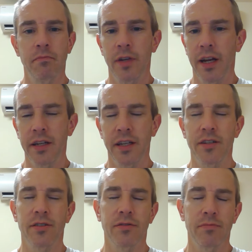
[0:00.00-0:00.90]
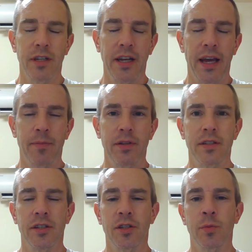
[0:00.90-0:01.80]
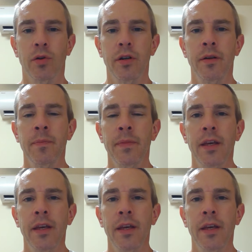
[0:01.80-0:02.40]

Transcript: Not intentional, it happens, it's sport.